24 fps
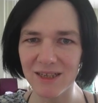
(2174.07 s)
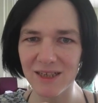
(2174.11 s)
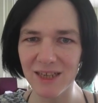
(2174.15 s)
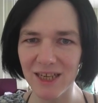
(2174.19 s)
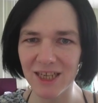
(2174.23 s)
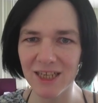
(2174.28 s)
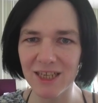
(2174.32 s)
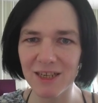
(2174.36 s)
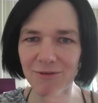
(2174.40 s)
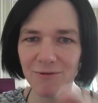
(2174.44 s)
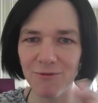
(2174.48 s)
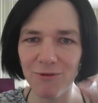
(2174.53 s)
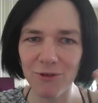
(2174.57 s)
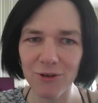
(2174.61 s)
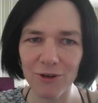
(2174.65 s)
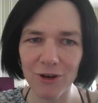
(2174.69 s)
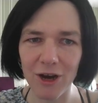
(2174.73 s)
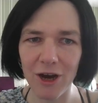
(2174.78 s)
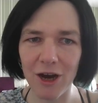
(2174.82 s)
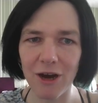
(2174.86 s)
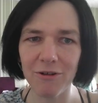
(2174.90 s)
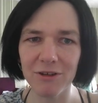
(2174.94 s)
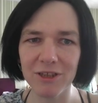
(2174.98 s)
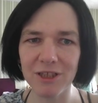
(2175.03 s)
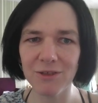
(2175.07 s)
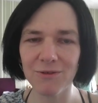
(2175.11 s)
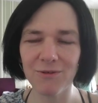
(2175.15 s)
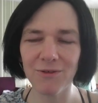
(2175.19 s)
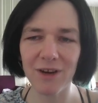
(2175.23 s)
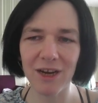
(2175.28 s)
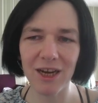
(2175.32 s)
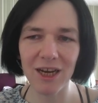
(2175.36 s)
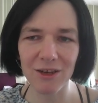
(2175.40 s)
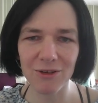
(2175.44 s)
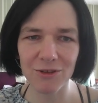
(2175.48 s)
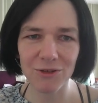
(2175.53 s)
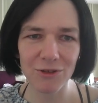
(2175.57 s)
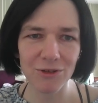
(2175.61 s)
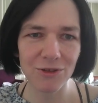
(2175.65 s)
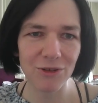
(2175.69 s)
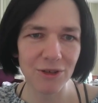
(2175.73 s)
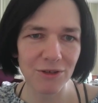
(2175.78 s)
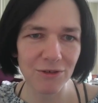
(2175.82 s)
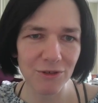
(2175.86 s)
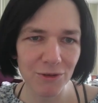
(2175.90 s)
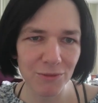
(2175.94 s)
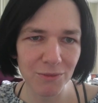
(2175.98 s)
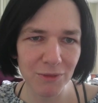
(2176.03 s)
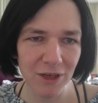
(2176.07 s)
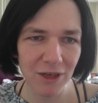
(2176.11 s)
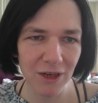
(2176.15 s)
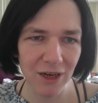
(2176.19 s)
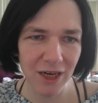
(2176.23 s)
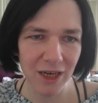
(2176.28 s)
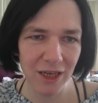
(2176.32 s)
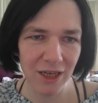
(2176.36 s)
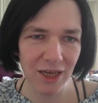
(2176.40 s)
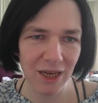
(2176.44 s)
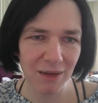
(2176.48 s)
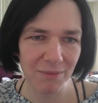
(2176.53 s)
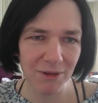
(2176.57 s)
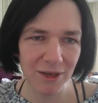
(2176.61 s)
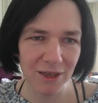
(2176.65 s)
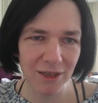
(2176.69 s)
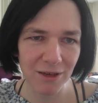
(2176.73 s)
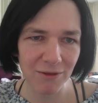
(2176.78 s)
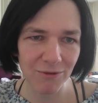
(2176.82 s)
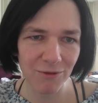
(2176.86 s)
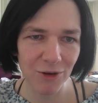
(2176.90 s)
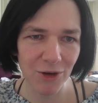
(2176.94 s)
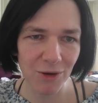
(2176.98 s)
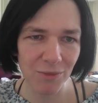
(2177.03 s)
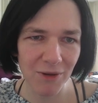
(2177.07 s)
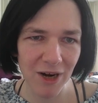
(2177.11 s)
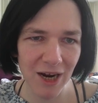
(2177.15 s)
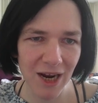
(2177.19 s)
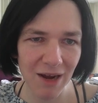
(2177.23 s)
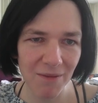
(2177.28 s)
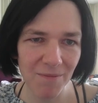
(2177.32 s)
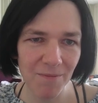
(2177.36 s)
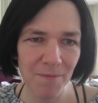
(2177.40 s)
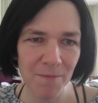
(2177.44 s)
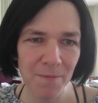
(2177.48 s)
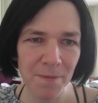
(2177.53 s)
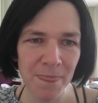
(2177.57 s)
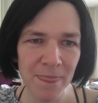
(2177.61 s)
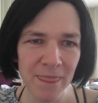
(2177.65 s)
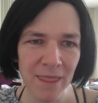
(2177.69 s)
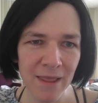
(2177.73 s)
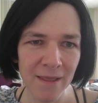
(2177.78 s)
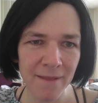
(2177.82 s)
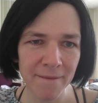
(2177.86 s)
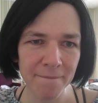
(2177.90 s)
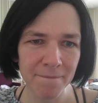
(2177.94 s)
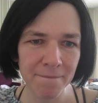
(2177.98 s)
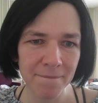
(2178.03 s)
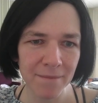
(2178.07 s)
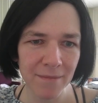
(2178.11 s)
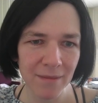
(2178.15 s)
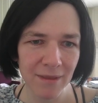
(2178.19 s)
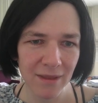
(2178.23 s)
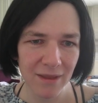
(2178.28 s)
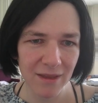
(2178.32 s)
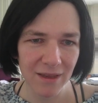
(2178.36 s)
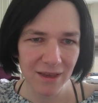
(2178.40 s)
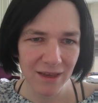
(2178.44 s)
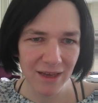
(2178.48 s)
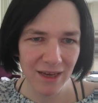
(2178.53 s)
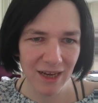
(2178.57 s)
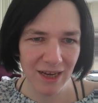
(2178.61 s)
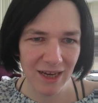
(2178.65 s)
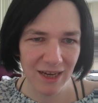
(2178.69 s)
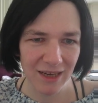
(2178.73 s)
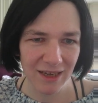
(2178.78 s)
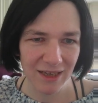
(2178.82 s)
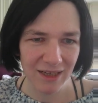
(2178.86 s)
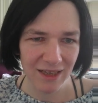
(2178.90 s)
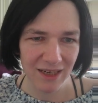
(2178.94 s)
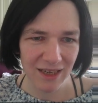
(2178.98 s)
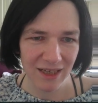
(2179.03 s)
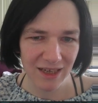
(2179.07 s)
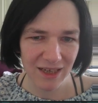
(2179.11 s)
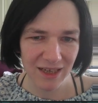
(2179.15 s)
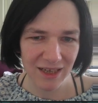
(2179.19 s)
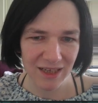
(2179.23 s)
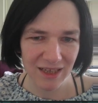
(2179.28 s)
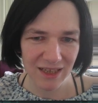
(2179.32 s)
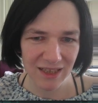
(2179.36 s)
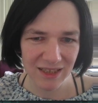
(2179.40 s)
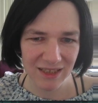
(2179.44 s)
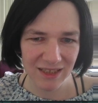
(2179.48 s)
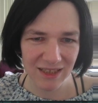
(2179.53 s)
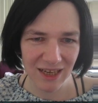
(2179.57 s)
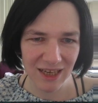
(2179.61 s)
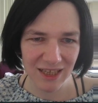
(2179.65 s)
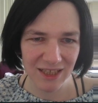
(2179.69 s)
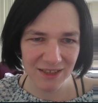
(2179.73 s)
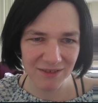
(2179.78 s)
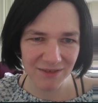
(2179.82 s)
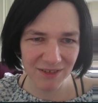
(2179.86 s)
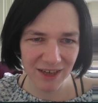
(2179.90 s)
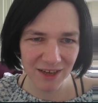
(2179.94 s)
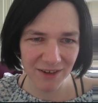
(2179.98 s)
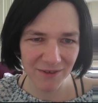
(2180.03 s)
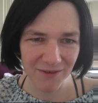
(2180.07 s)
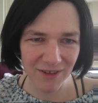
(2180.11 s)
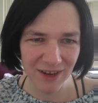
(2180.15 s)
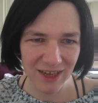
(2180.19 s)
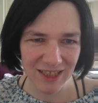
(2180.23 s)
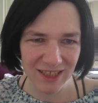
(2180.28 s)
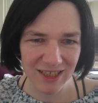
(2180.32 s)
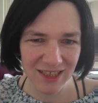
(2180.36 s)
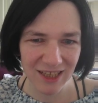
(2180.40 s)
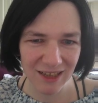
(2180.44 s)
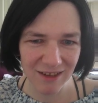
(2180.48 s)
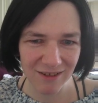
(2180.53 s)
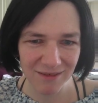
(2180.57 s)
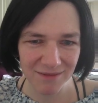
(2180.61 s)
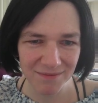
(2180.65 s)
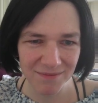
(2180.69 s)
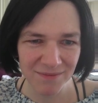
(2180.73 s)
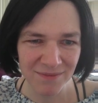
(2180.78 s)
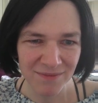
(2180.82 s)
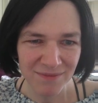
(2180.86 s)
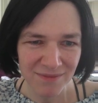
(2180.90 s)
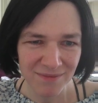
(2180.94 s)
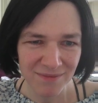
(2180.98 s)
data for its files, so it will be running completely from RAM. Yeah, it starts very fast now.